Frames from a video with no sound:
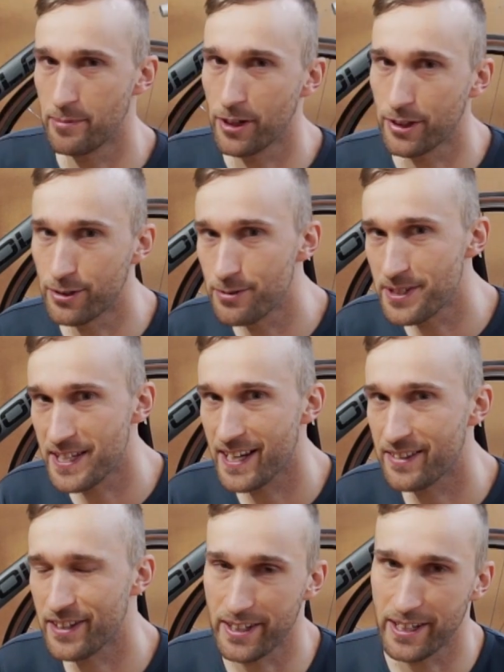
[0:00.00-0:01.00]
not too
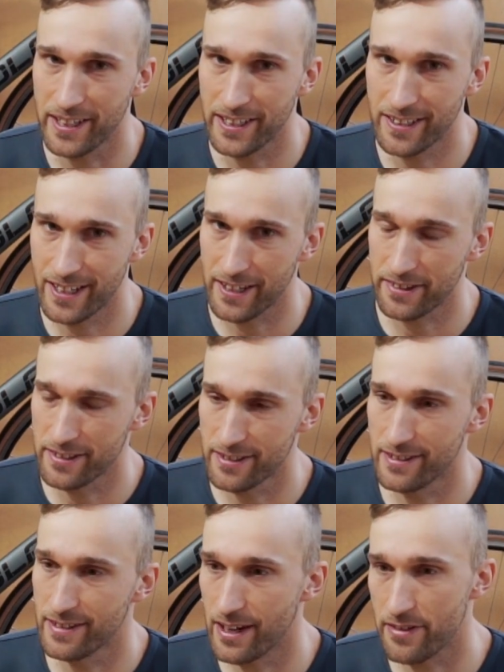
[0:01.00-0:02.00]
sad that I didn't get
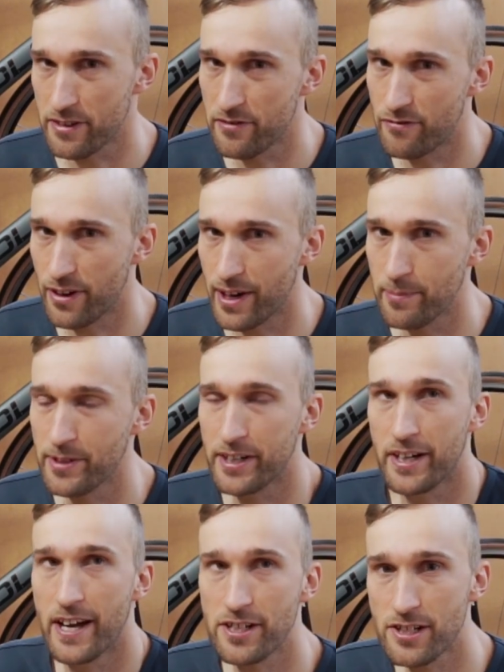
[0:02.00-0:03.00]
the other frame that
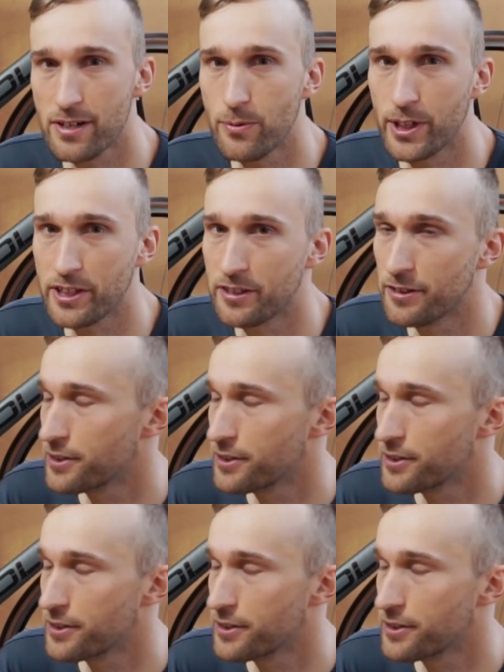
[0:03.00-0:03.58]
I actually wanted to